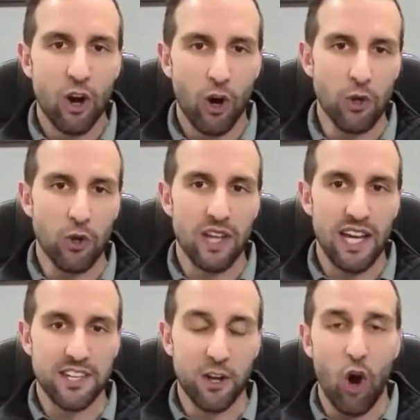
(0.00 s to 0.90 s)
are
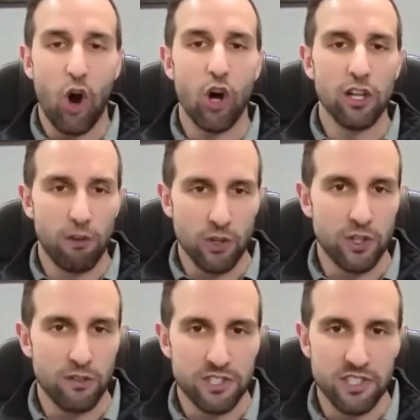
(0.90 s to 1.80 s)
utilizing all of our
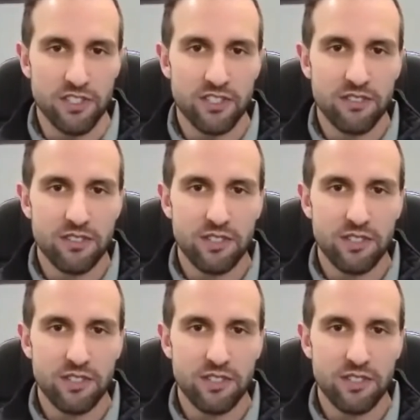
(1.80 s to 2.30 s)
services.